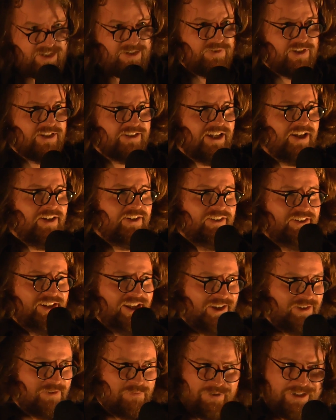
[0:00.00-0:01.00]
leave it at
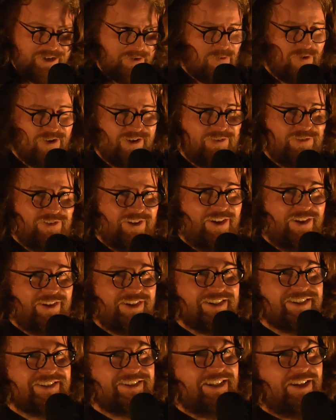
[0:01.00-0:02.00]
that. You've been a wonderful
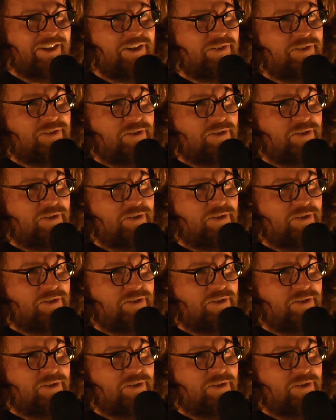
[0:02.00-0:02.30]
audience. Thank